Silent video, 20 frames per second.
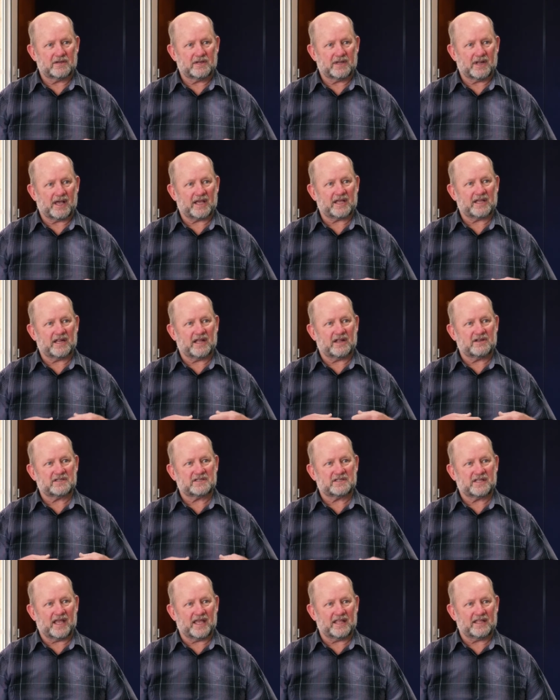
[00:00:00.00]
Now I can
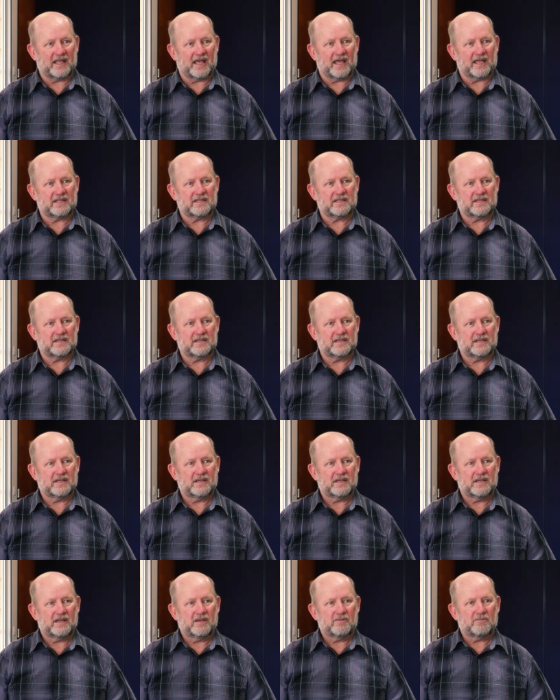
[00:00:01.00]
understand that
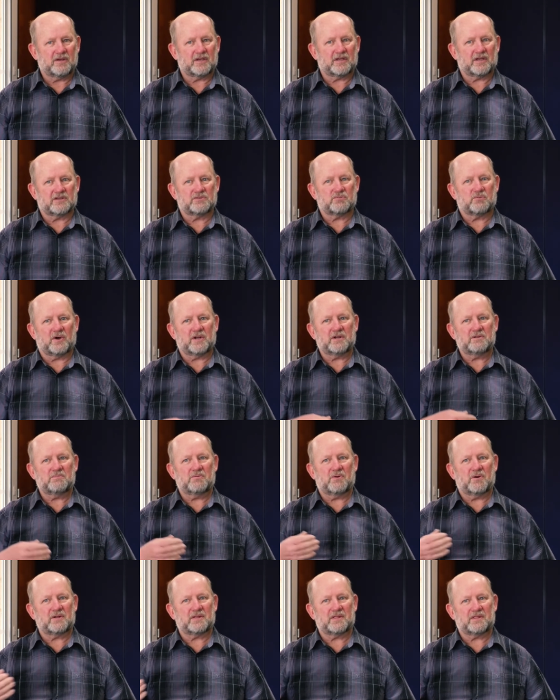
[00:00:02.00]
because one
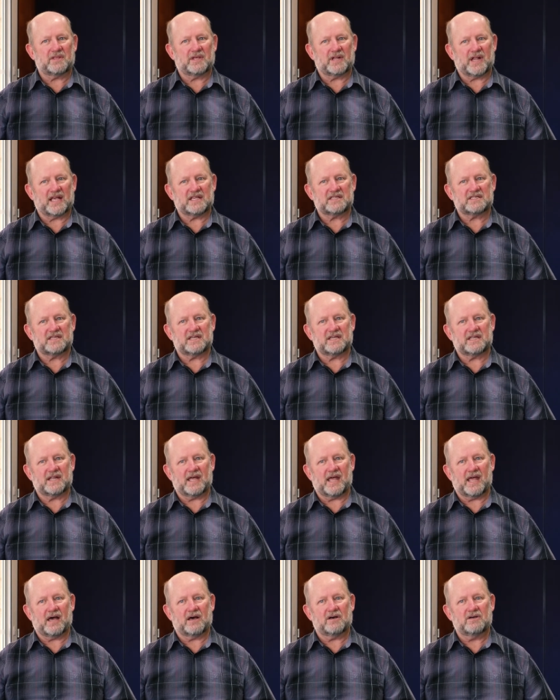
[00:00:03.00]
important thing I see
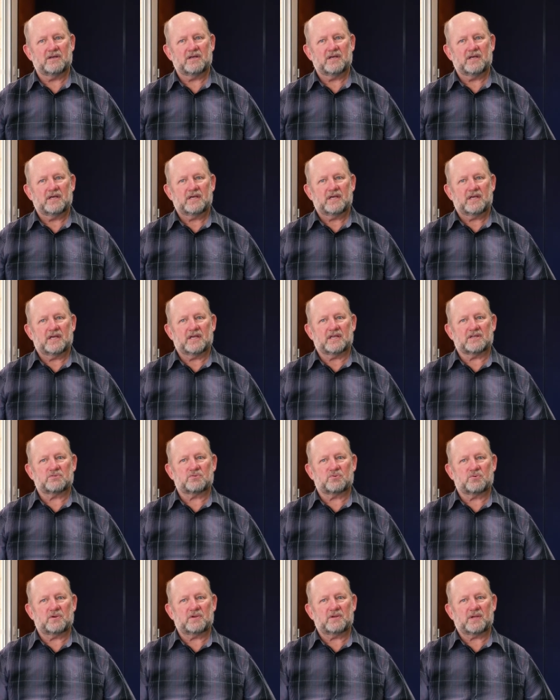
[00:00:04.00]
now
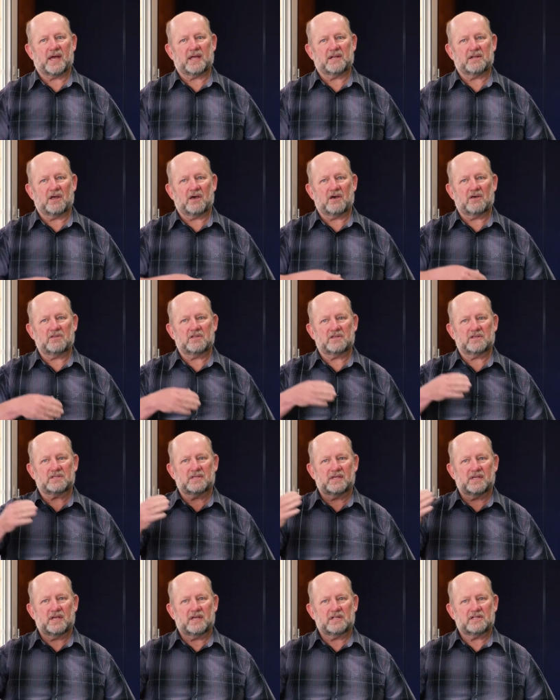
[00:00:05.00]
is we, I know that
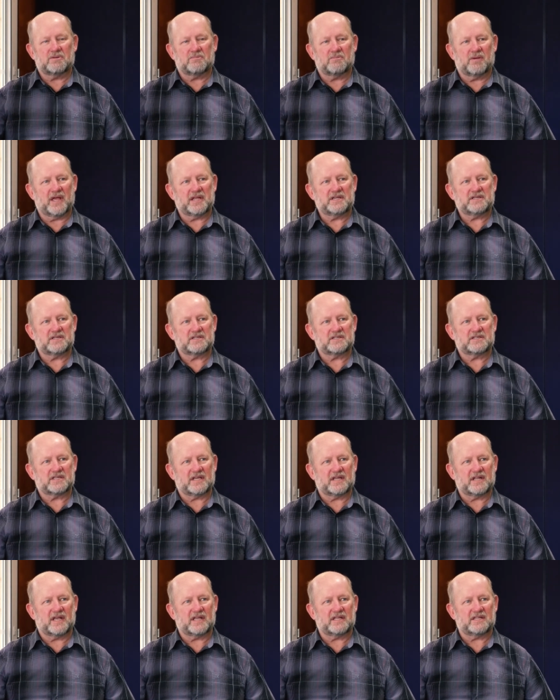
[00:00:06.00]
dementia is
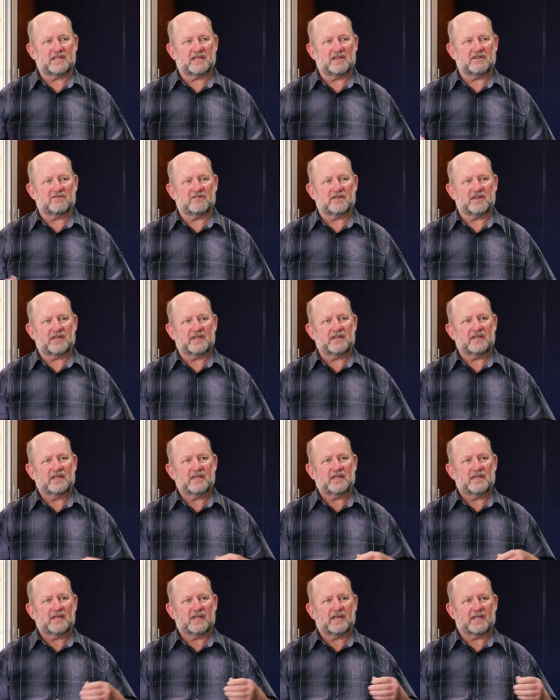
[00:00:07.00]
seen on TV
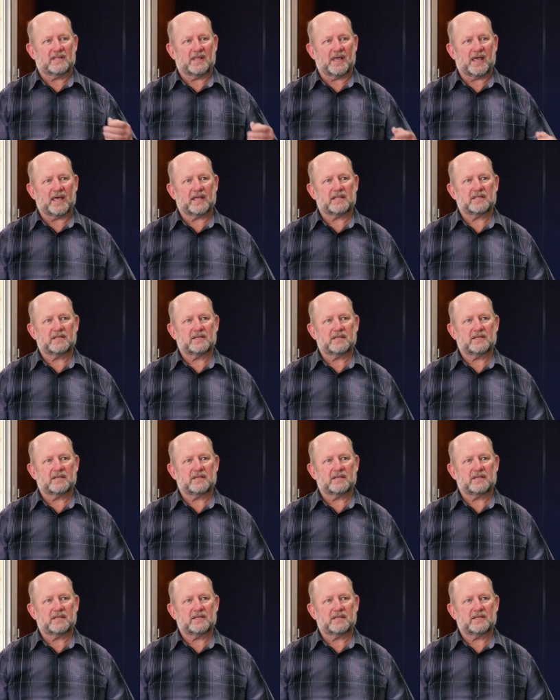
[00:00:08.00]
and that,